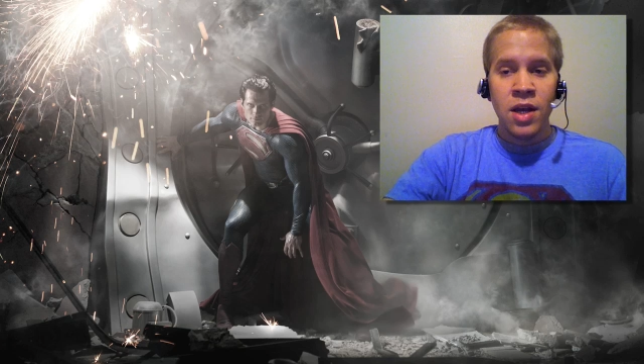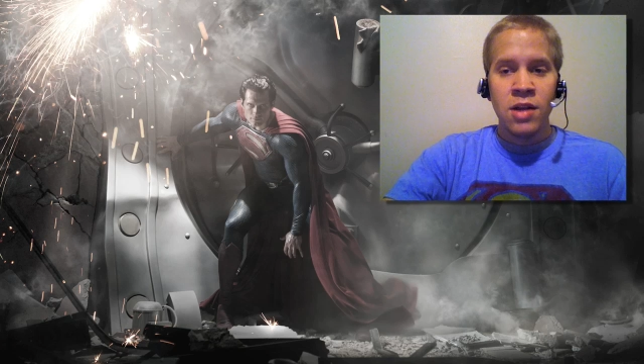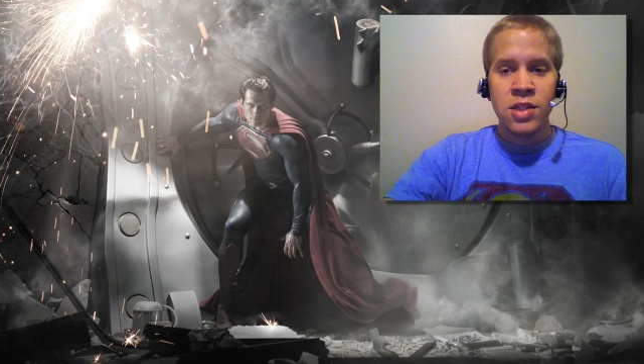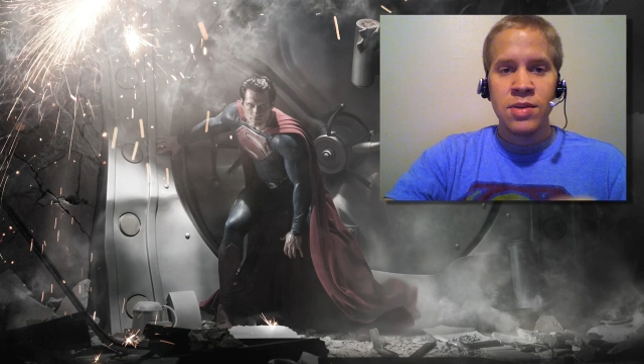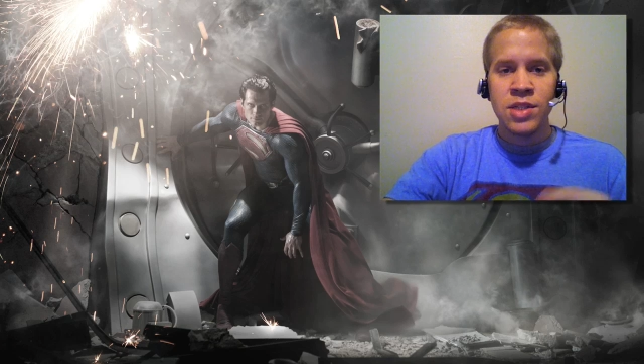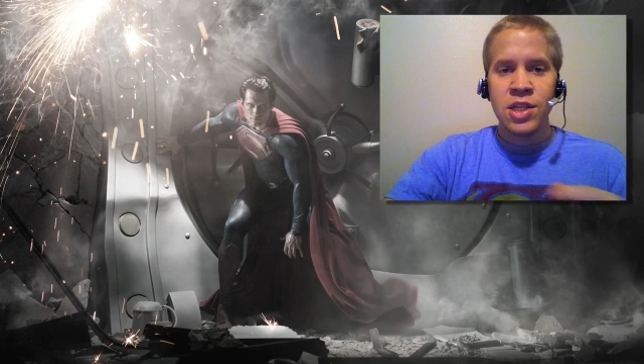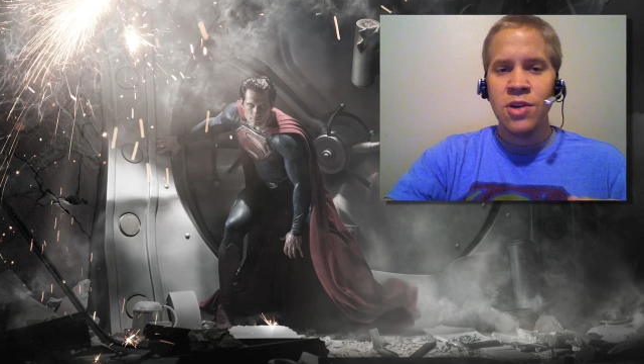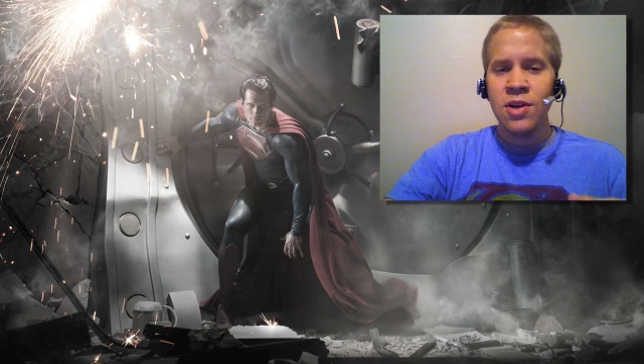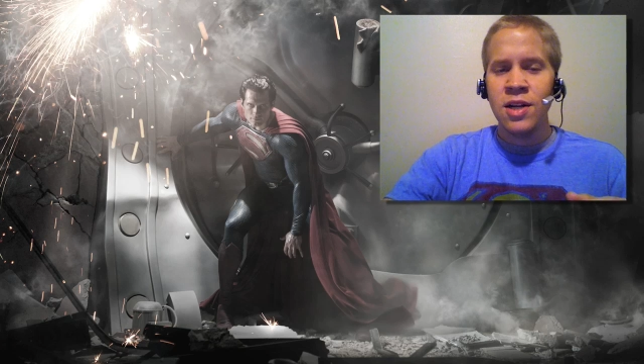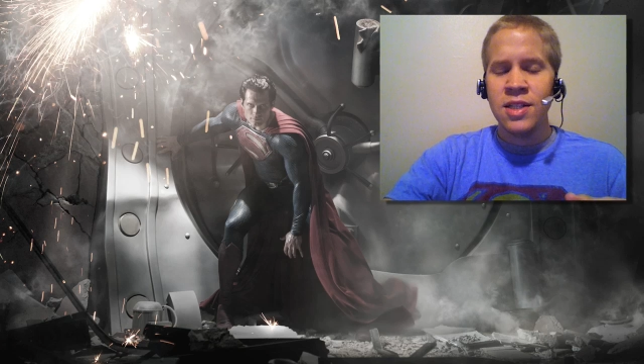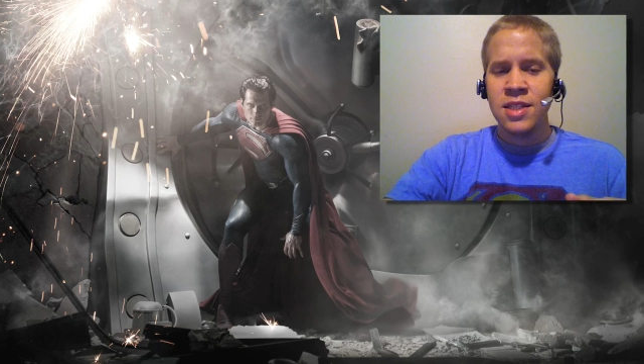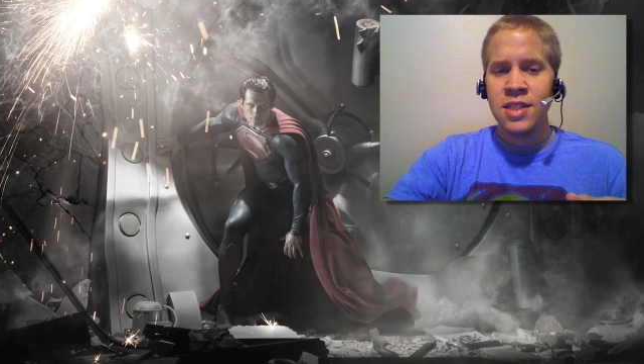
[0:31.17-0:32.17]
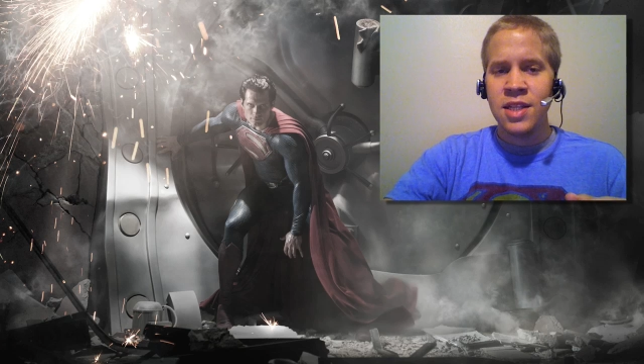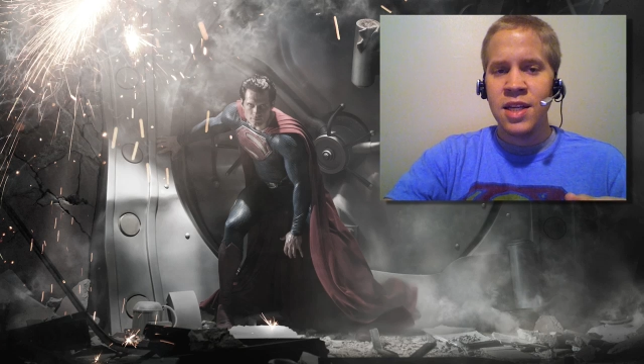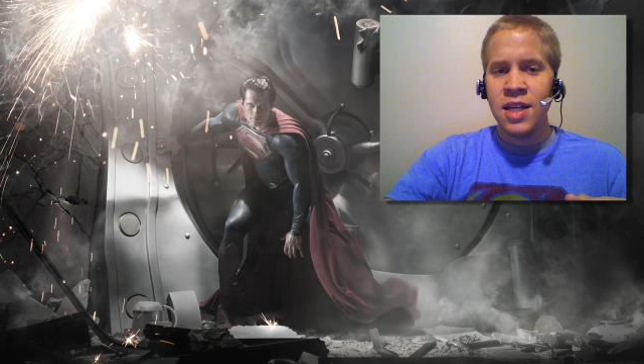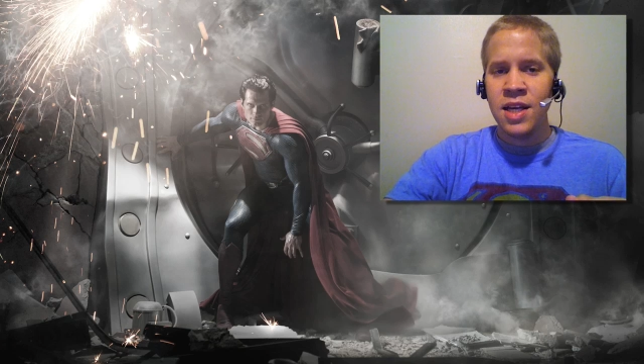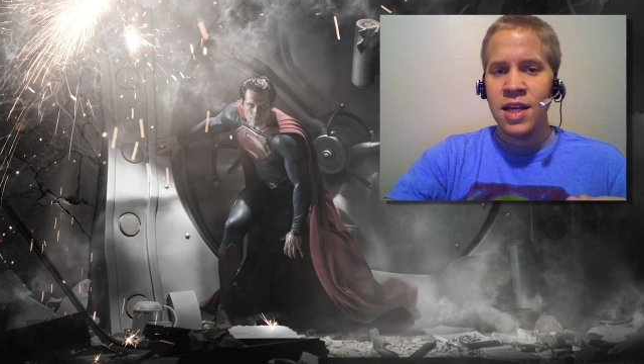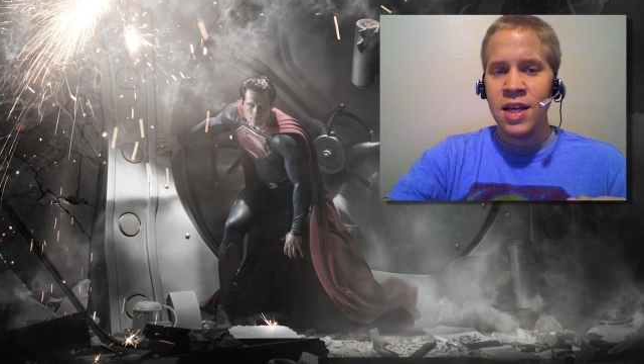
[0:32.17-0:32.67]
And so I was curious to
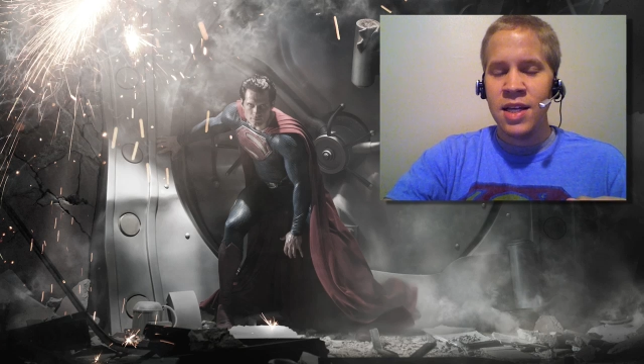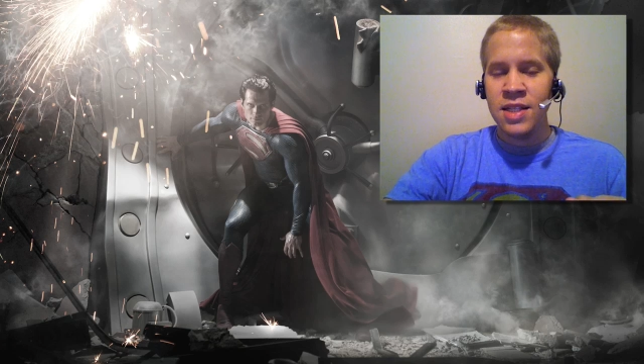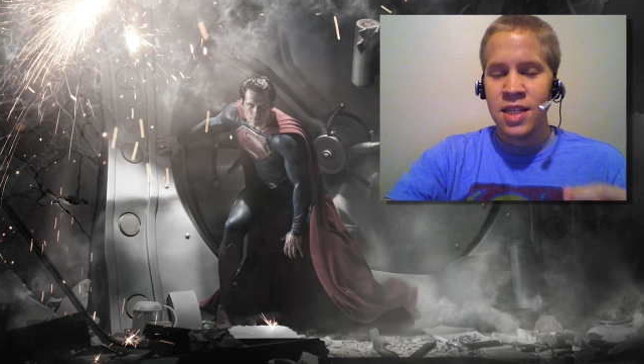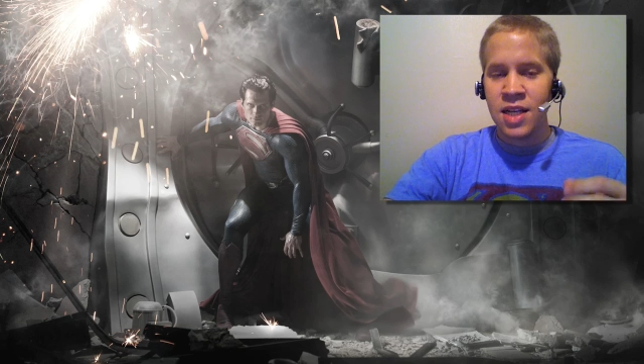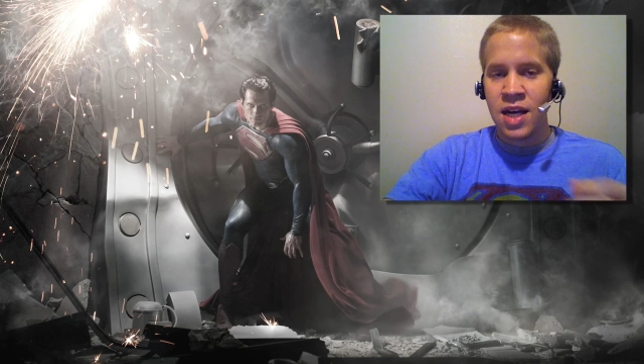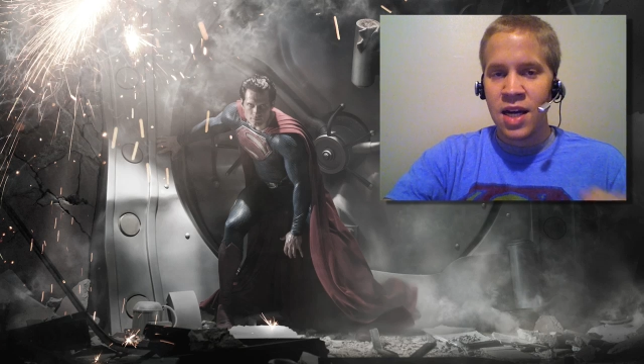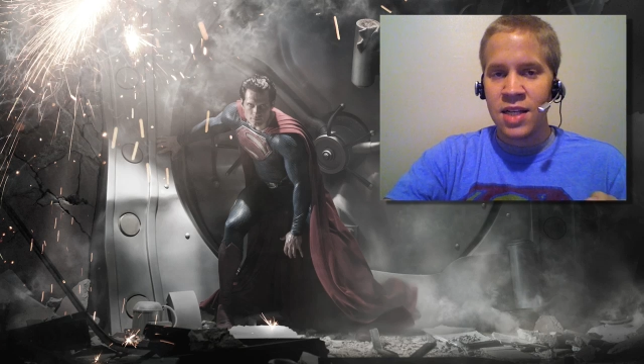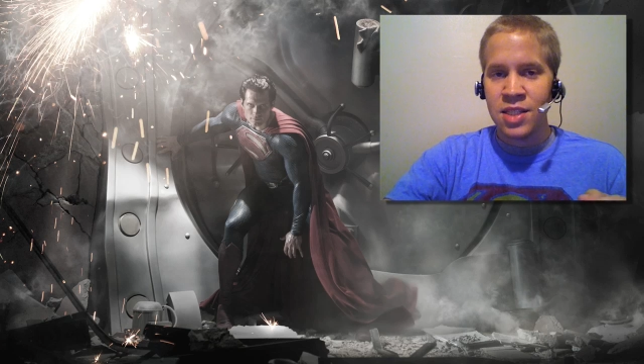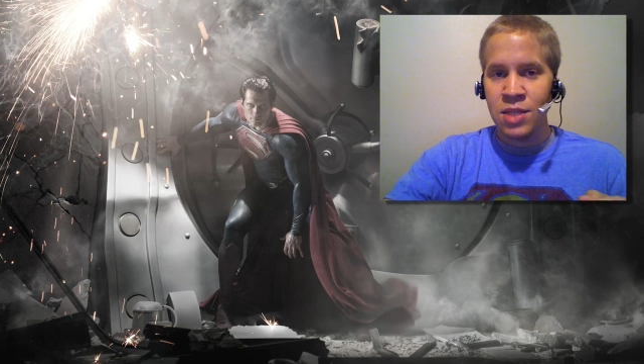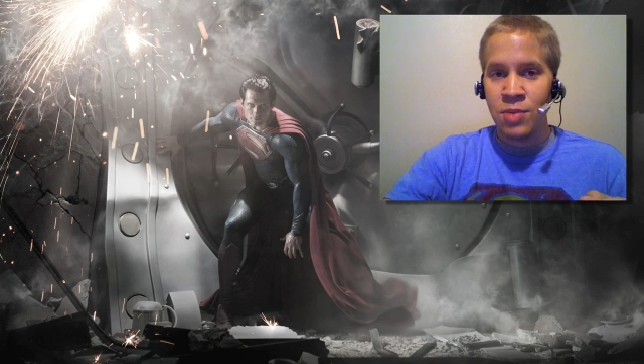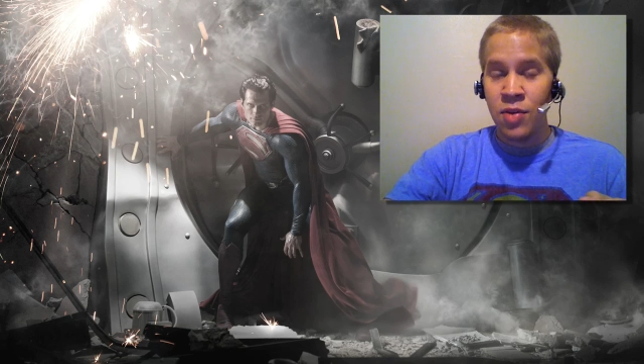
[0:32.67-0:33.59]
see, is the costume,